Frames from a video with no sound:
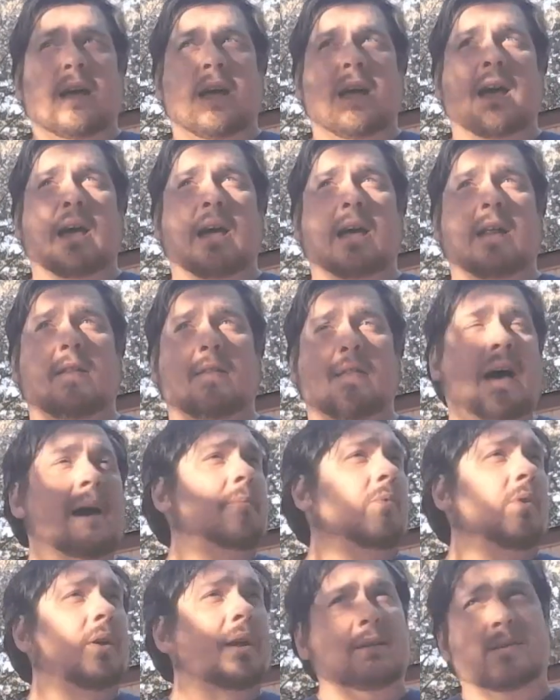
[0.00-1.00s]
And
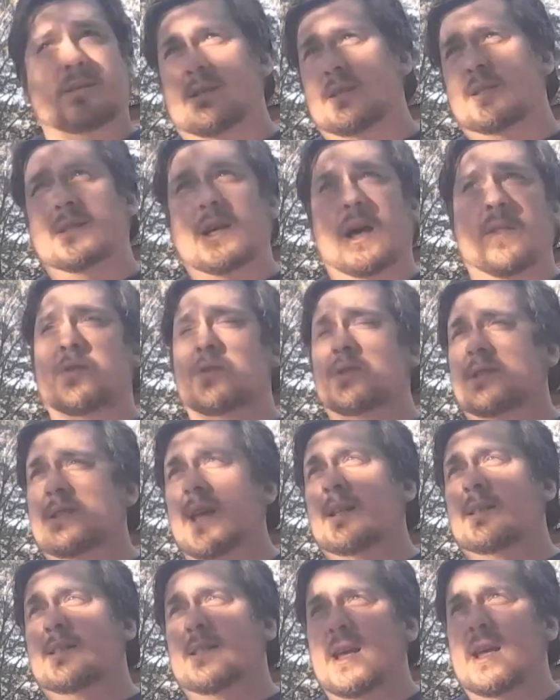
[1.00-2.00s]
that brings the southern
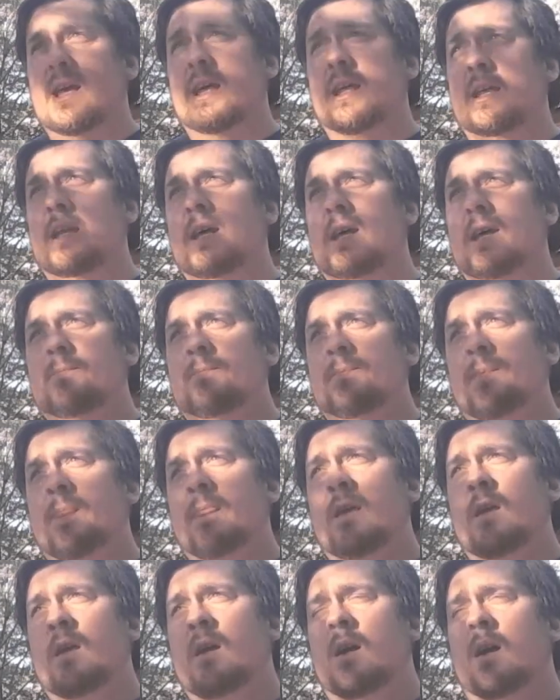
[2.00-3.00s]
states in.
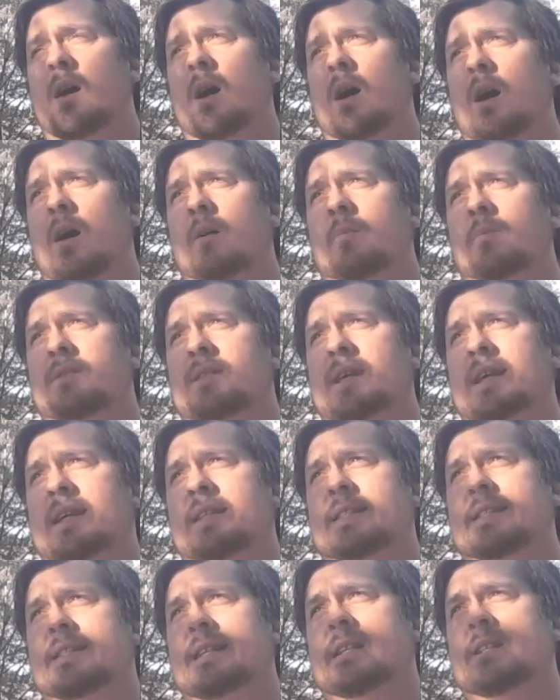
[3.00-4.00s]

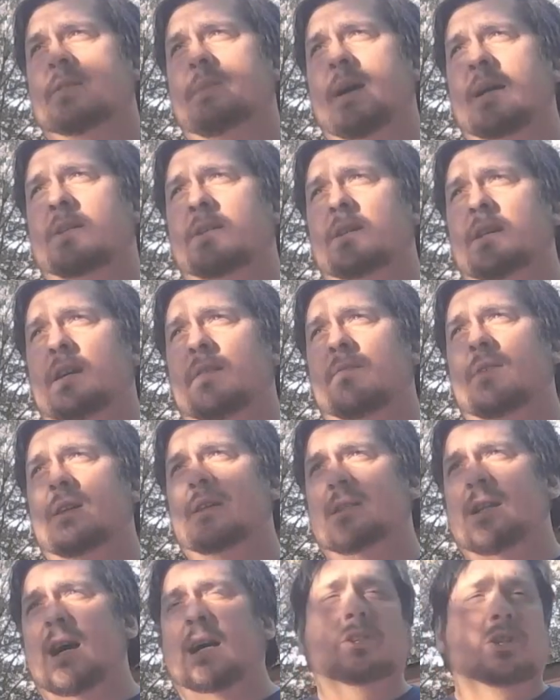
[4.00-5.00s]
Dickinson is basically
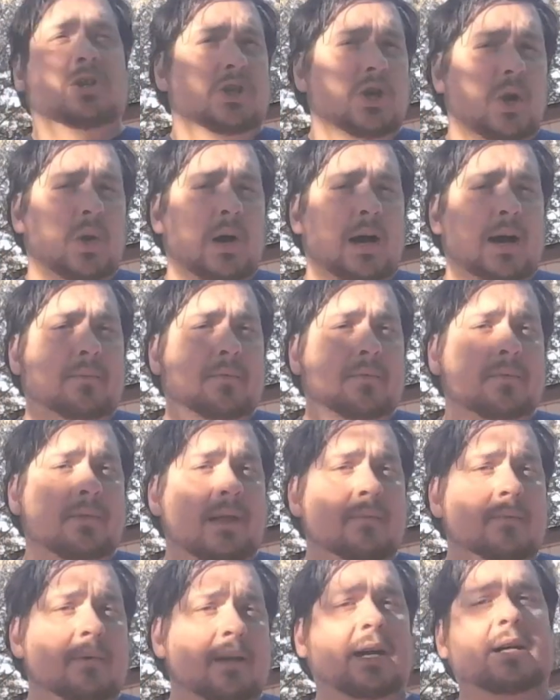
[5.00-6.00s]
convinced not to show up.
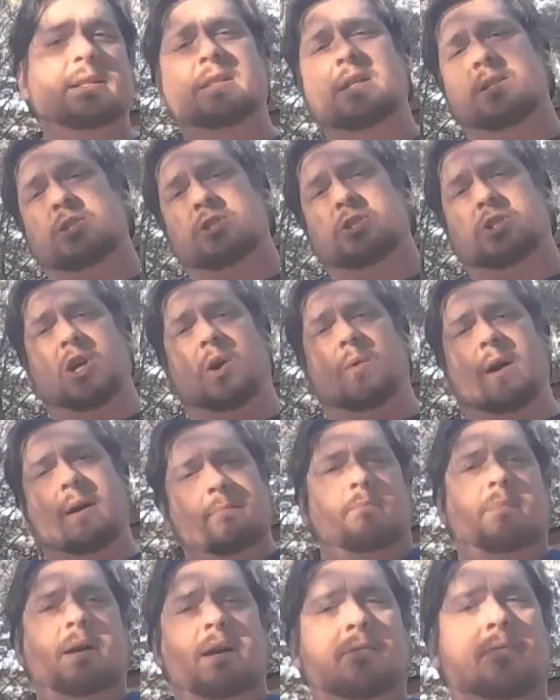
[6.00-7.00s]
And because he doesn't show
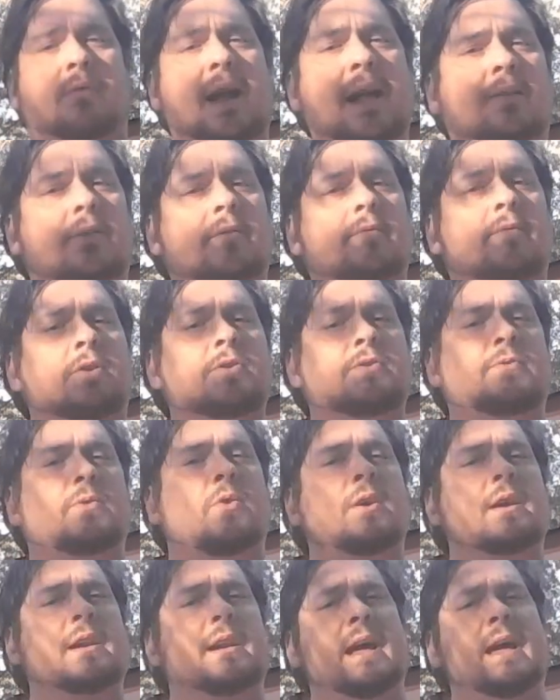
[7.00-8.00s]
up, Ben Franklin votes
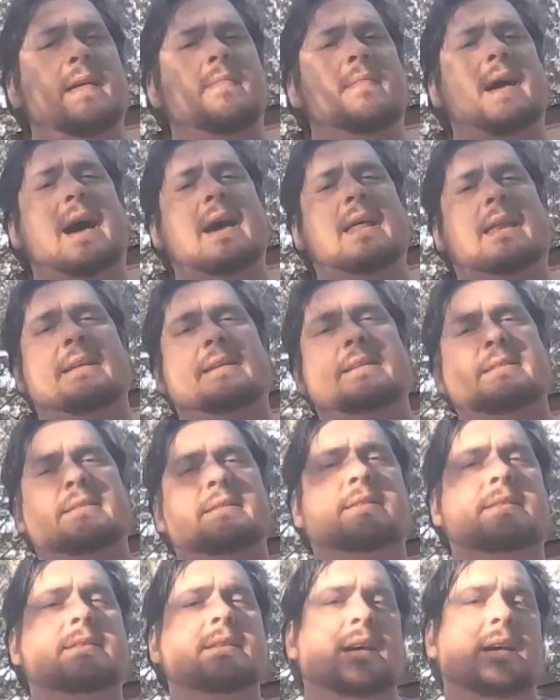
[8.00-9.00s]
for it, and that
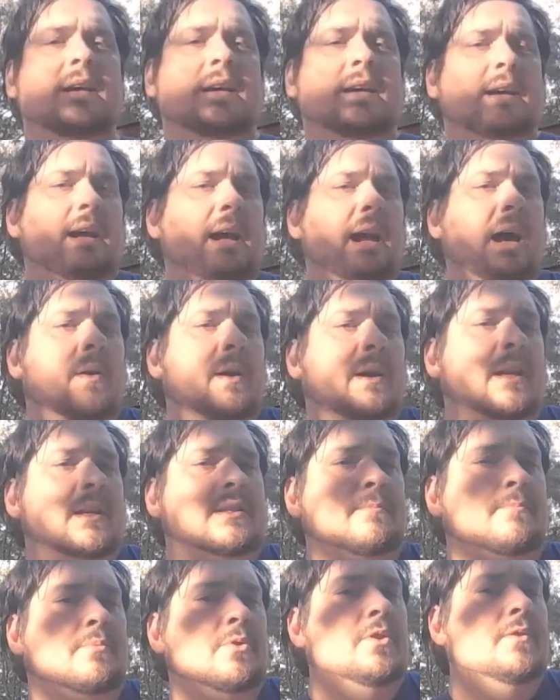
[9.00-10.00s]
is how it
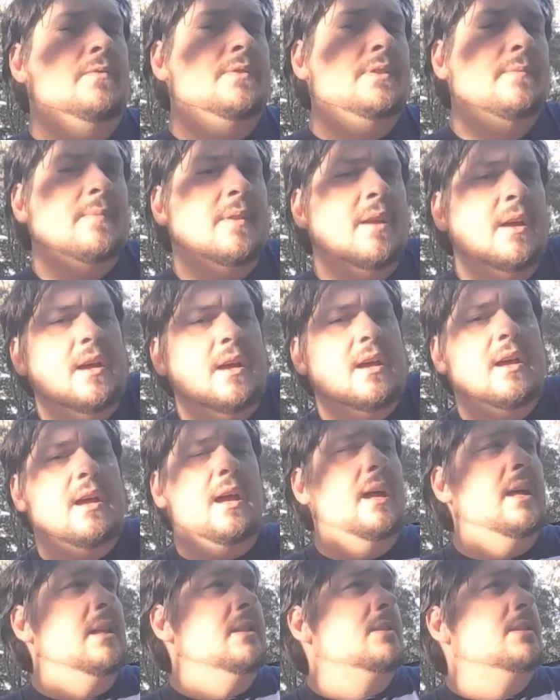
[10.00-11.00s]
gets approved.
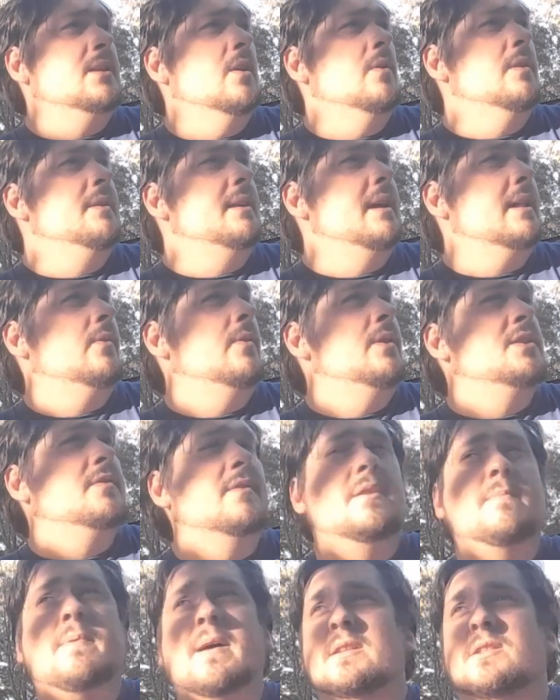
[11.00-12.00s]
And so the Declaration of
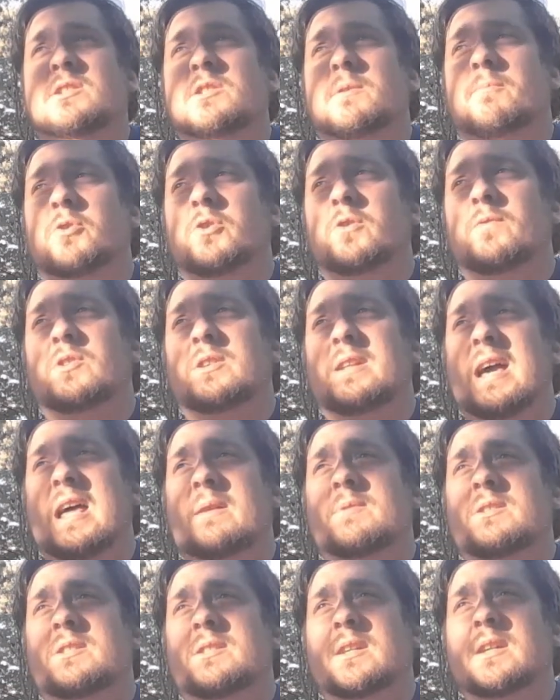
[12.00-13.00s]
Independence is approved
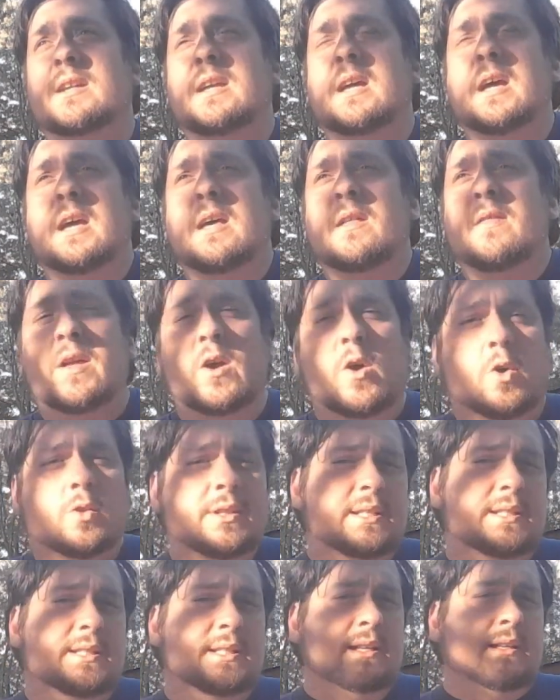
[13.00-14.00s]
unanimously. The
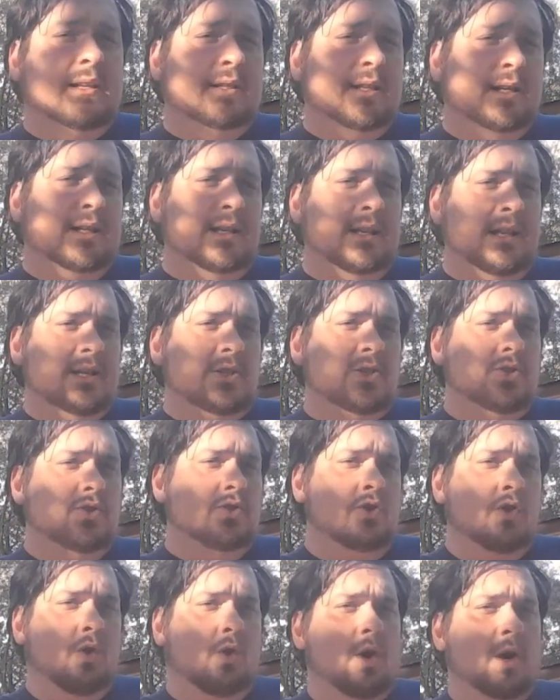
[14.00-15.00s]
only state that doesn't is New
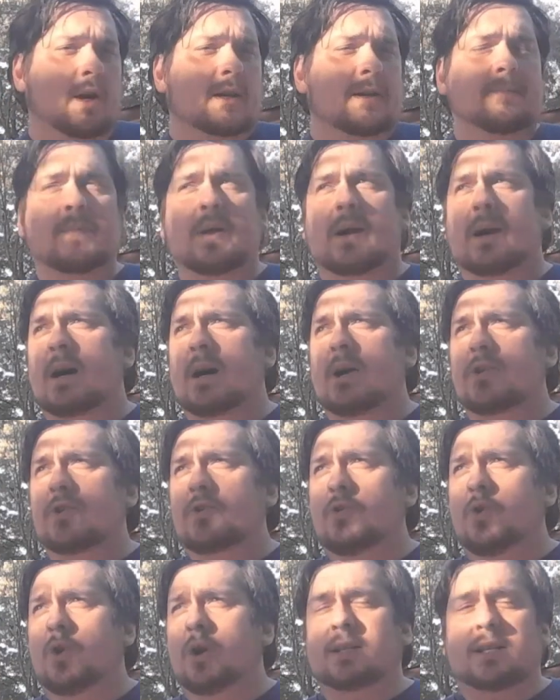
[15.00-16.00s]
York. New
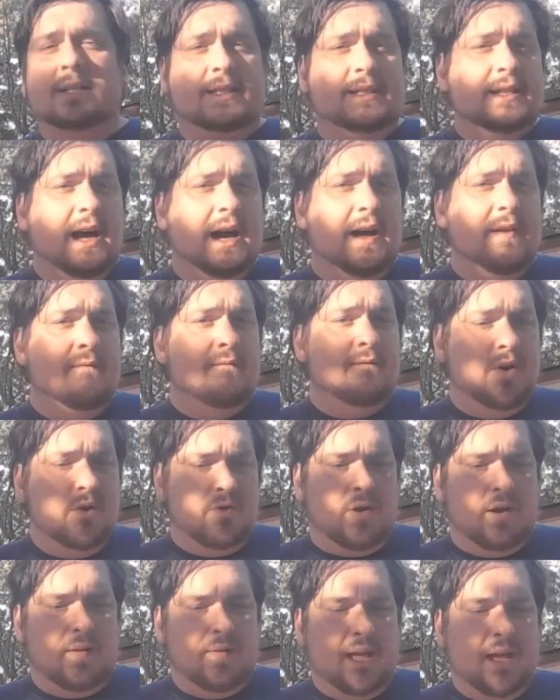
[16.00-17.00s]
York does not vote
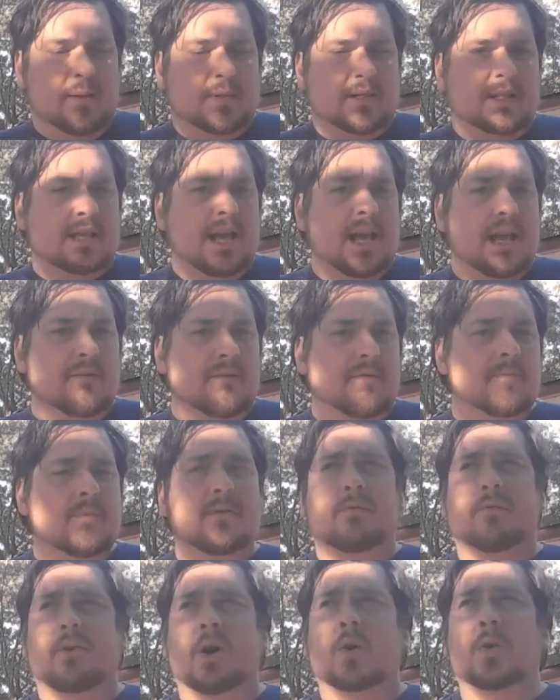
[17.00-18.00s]
on it. They abstain from
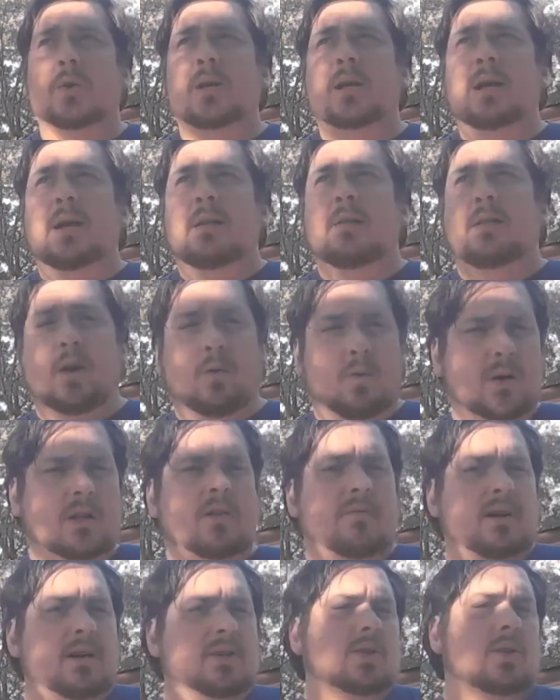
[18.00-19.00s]
the vote. They will
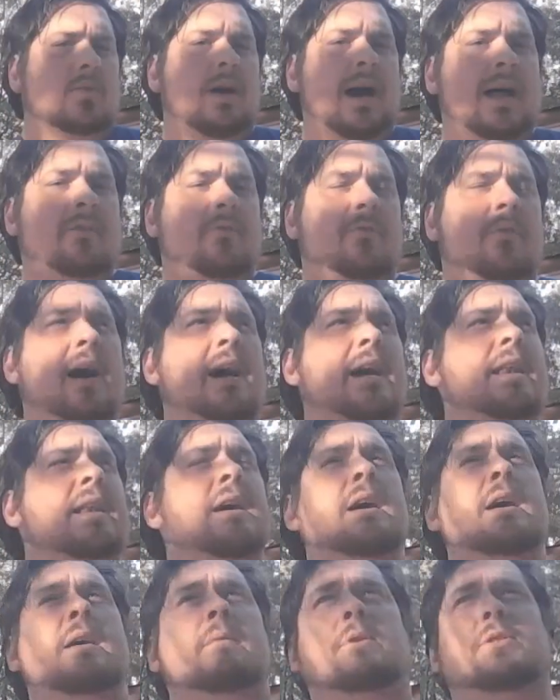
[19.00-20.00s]
eventually ratify it.
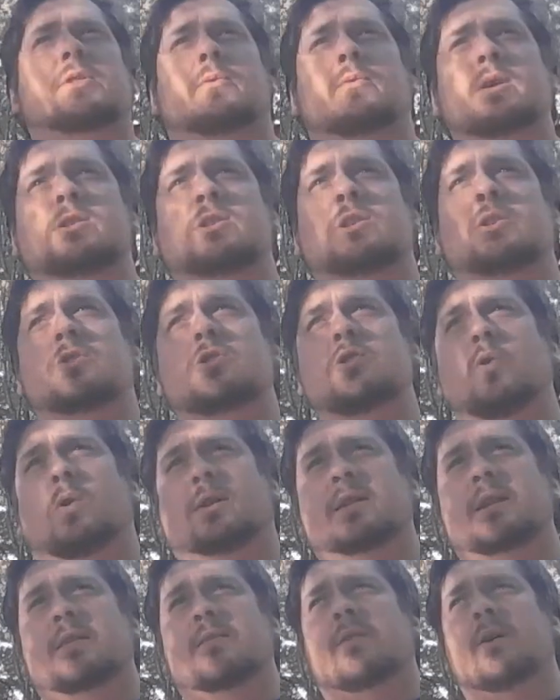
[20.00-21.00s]
But the reason New
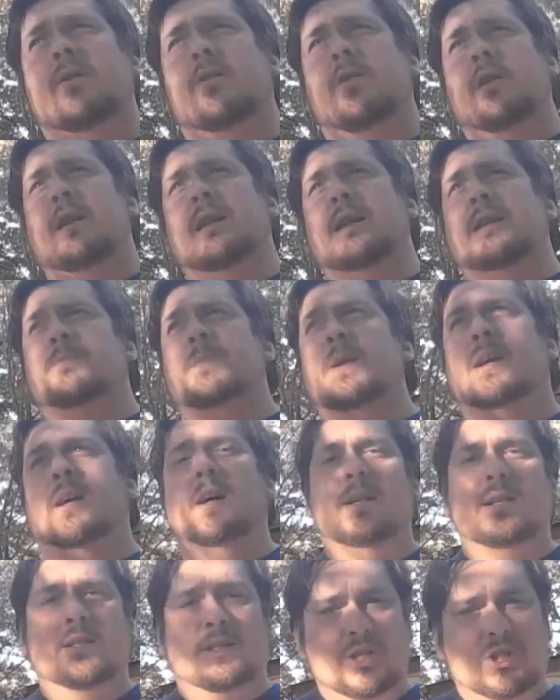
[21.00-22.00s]
York didn't vote on it is
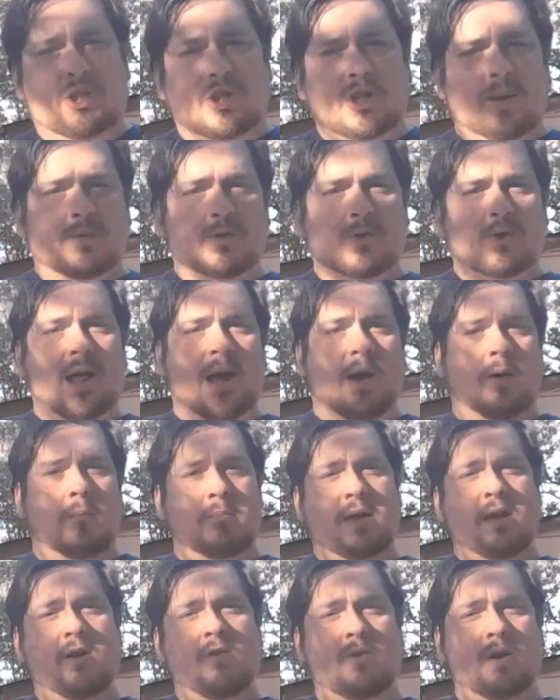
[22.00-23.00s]
because ships are now
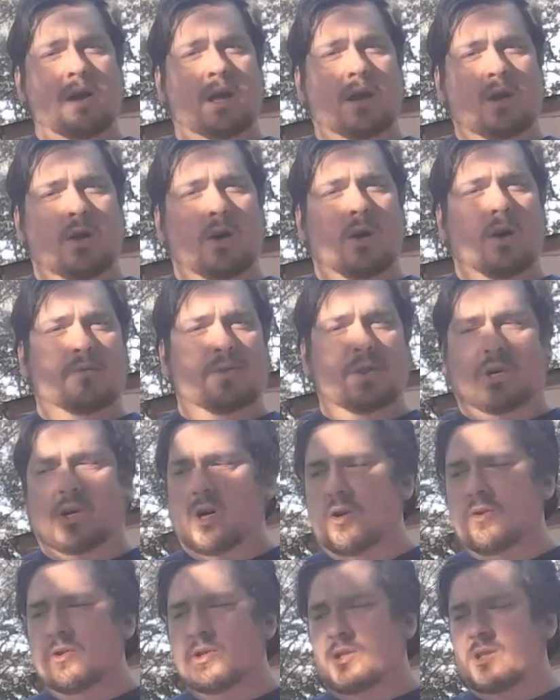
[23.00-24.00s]
appearing off the
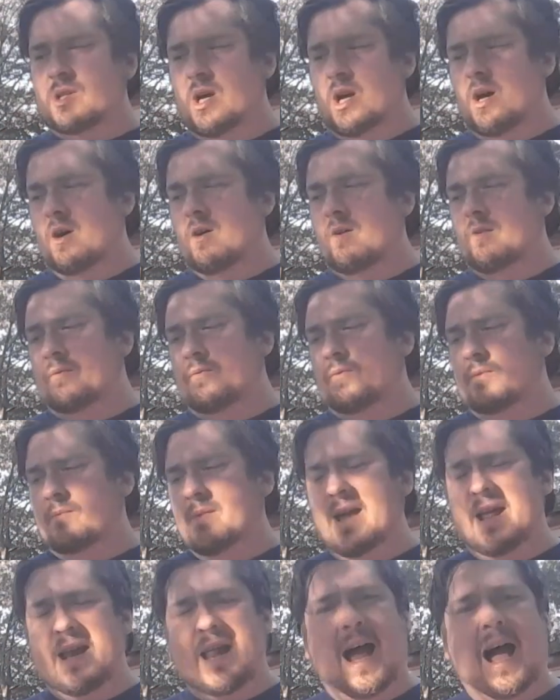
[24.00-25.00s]
coast of
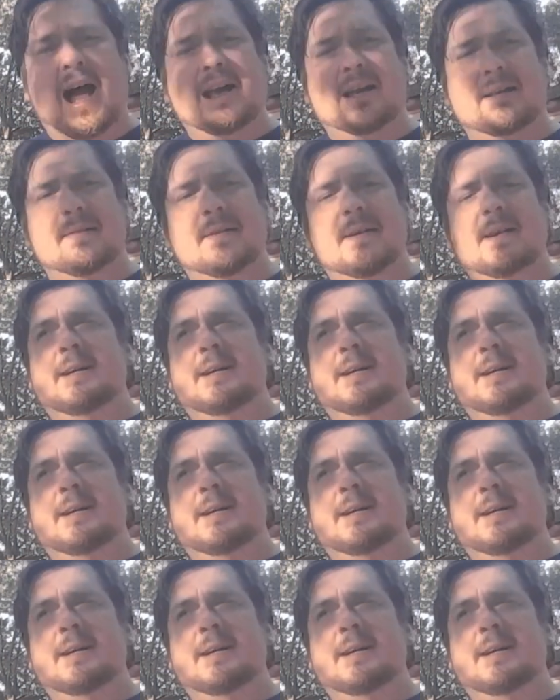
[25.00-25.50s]
Manhattan.